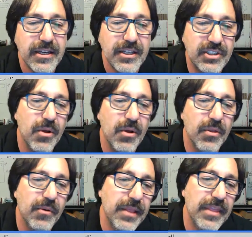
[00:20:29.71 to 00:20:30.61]
So
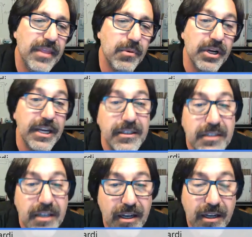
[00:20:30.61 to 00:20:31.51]
that when they were
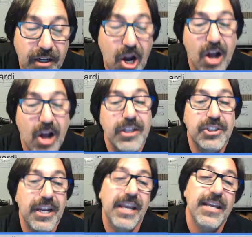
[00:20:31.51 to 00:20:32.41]
in college at